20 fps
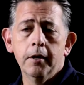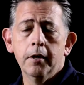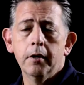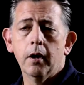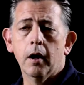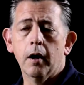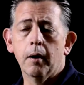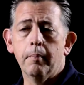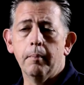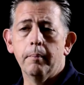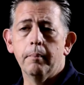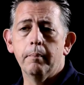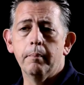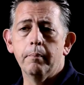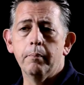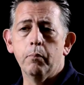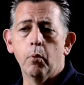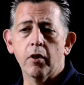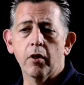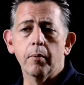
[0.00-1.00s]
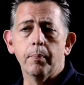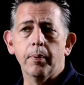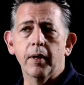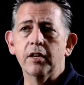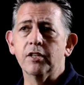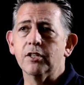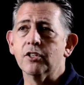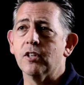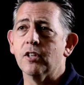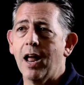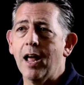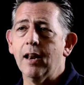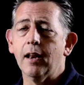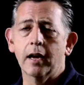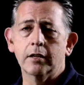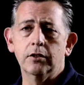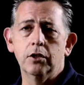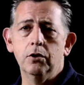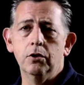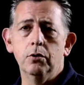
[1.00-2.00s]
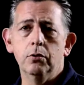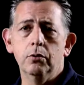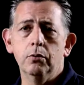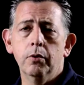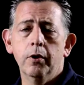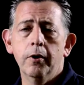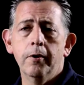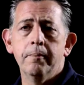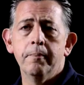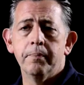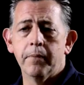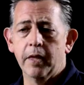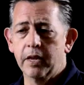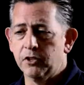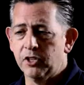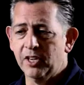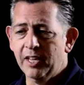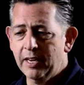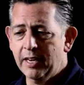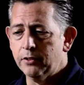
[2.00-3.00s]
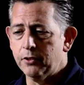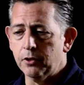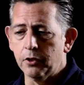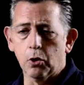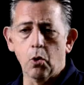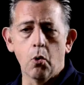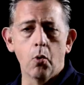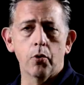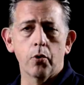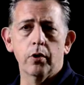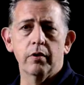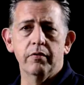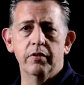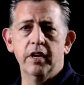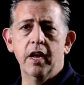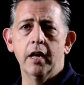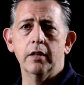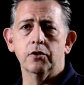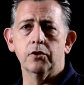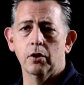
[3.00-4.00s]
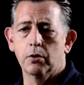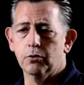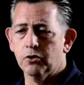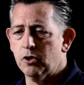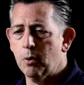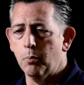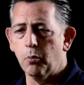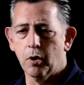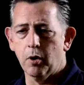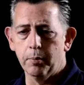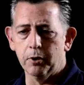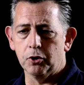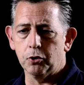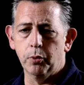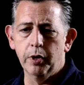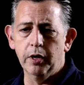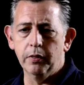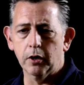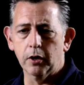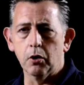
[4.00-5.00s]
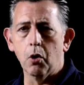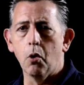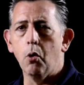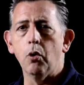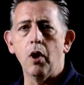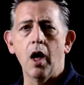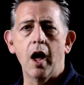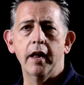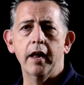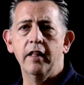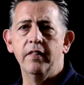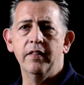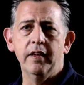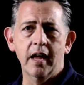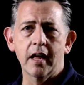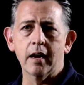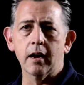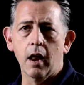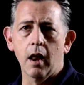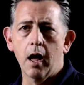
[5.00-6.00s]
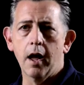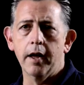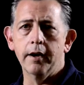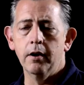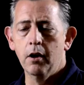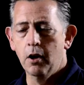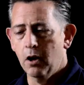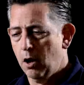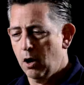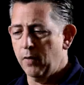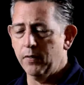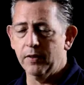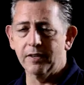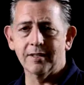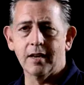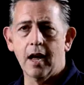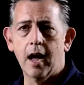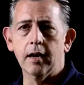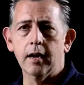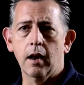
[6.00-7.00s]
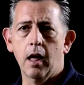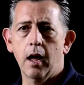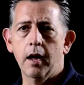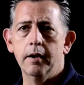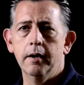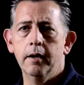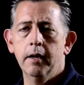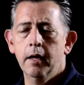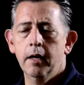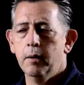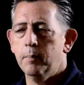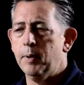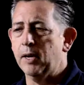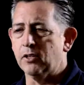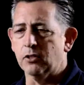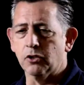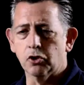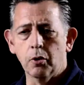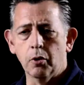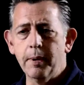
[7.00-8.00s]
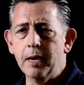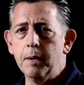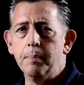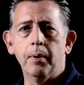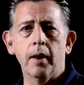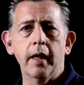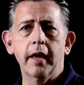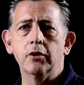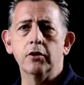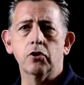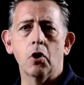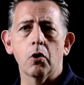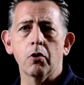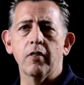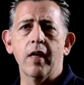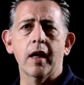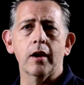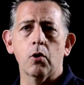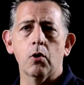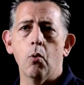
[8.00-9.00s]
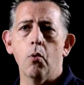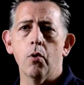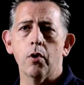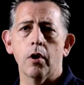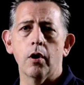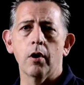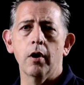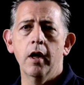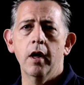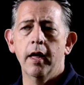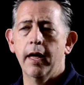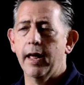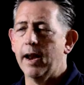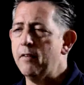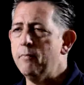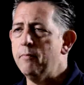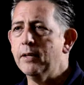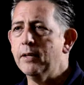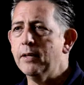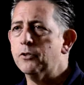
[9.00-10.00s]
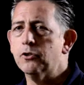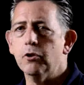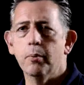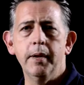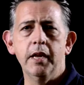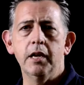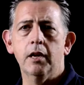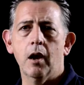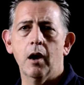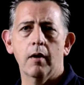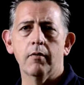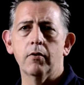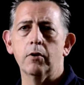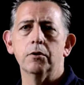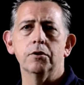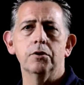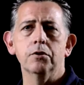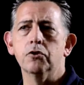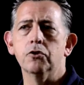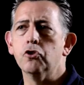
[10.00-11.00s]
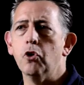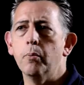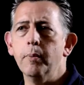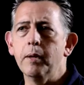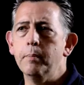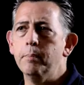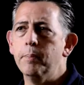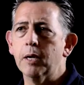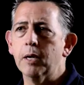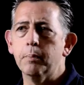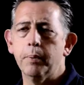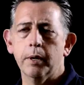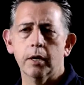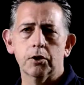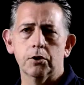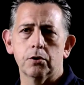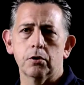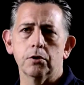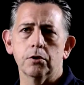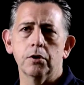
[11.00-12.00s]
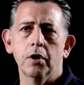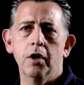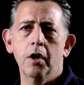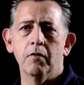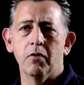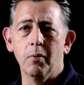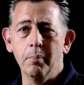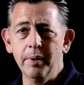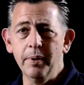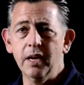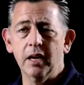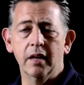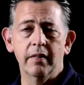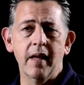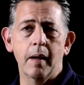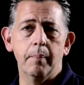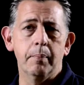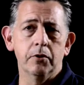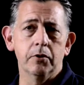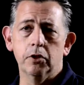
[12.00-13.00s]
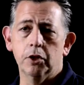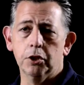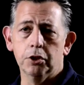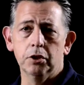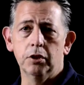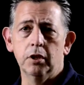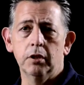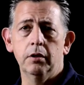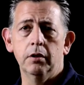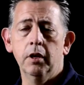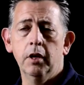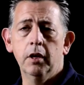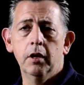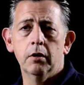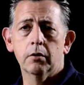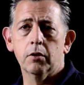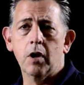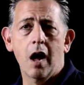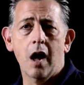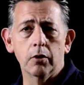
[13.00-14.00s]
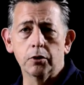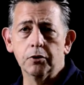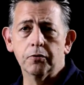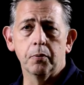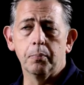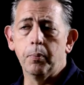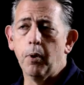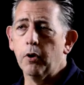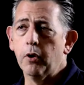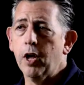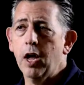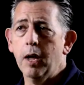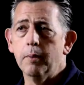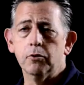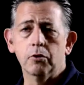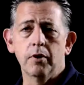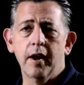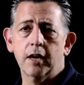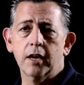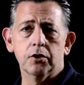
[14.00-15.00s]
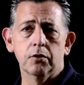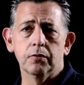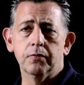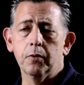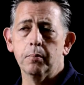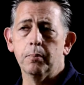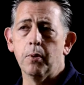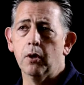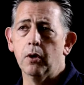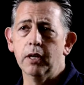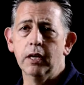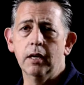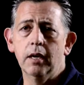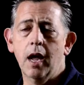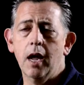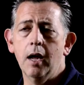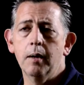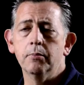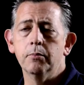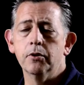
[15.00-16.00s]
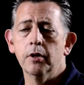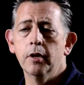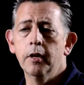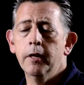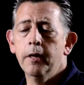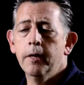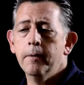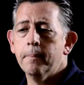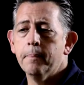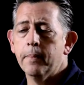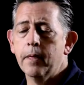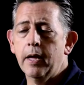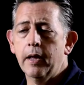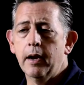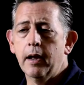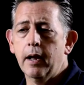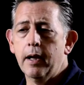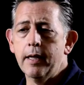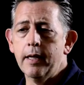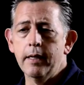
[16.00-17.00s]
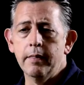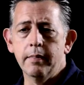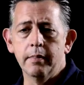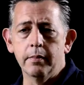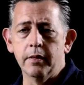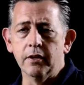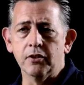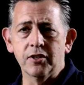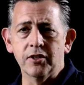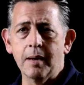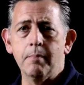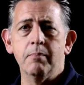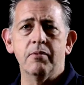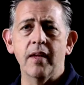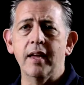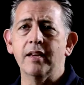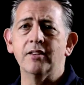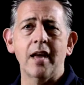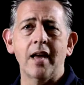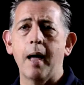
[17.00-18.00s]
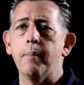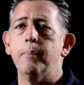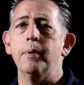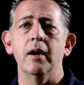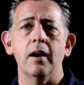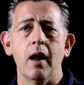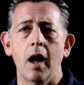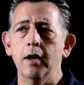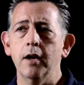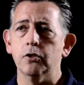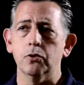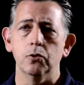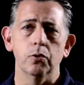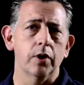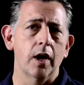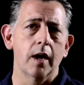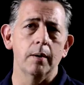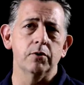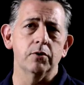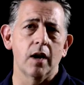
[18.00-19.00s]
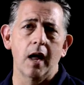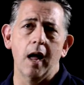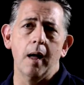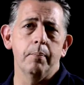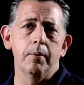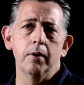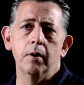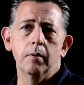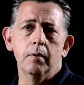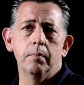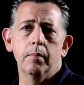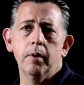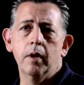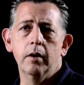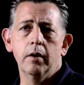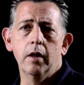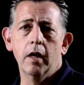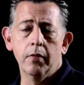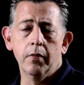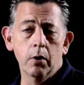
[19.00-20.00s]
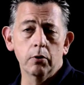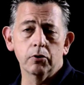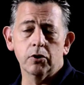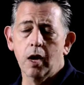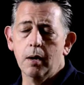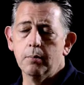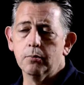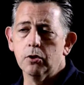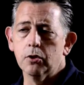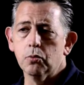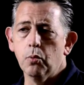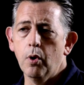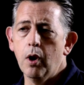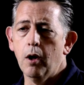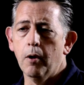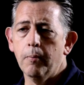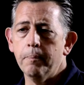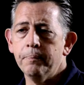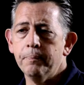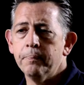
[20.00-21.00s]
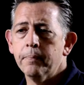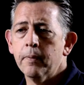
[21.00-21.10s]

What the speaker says: One of the places that I like to do is get into the corner of the end zone, somewhere between the goal line and the end line on the sideline, because so many plays go to that corner, and I've so many covers and so many big pictures from being in that position in college football games or National Football League games, that the same things happen in high school games that happen in those games as well.